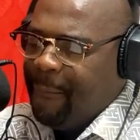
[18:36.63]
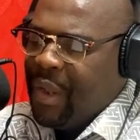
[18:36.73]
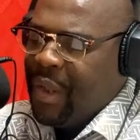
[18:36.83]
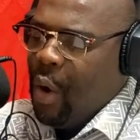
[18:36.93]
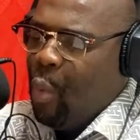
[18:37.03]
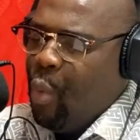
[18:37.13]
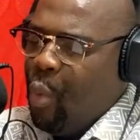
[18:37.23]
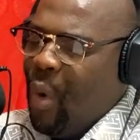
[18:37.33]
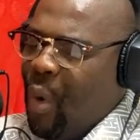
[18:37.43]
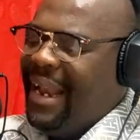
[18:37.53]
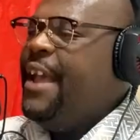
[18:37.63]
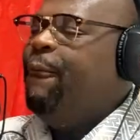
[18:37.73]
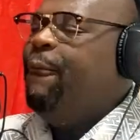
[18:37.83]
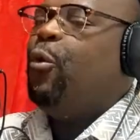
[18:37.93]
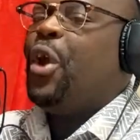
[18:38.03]
when
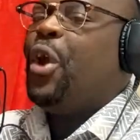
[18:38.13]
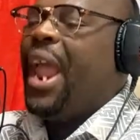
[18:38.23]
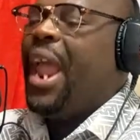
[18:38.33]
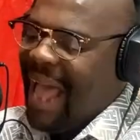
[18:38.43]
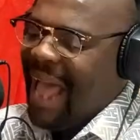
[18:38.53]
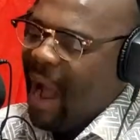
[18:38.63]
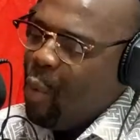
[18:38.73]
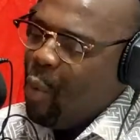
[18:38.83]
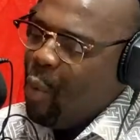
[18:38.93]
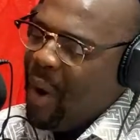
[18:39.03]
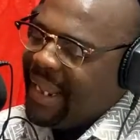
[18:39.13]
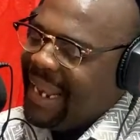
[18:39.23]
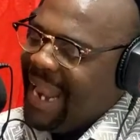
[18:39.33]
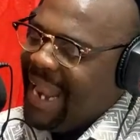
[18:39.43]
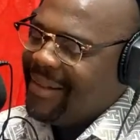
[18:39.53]
evil hands are working
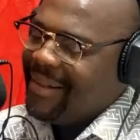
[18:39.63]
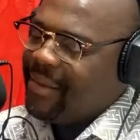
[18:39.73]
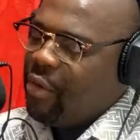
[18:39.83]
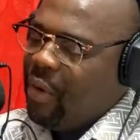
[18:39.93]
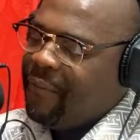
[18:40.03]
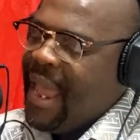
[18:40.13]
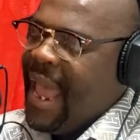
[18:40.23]
against your life,